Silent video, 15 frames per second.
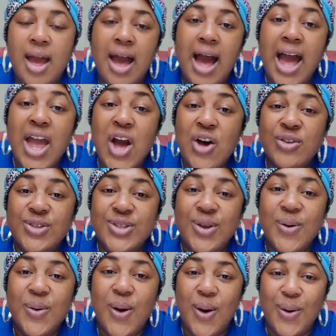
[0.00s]
I
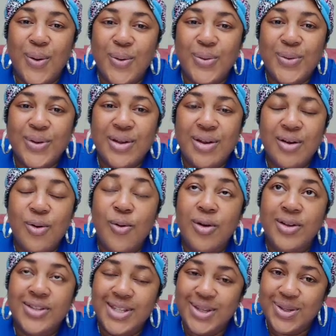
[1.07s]
also own, or
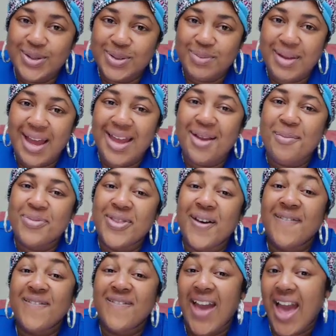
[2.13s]
excuse me, I am the
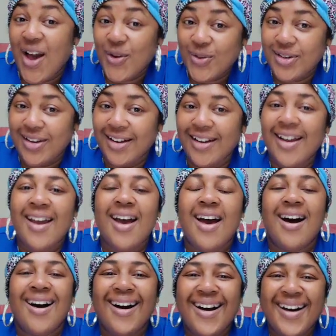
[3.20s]
founder
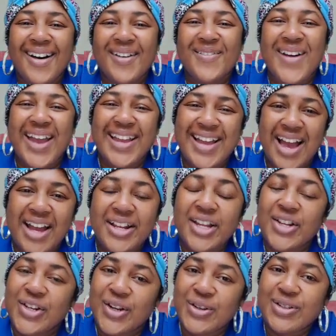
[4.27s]
of
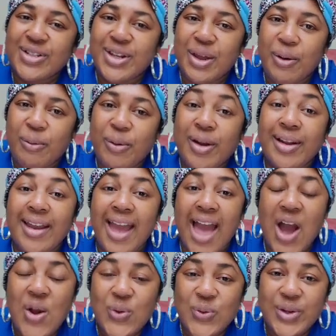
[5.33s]
Iconic Nurse Network
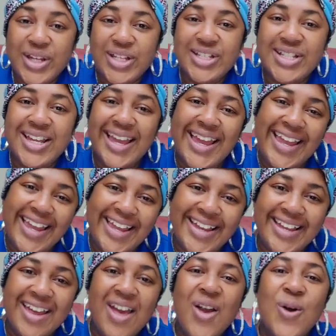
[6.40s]
Outreach, Inc.,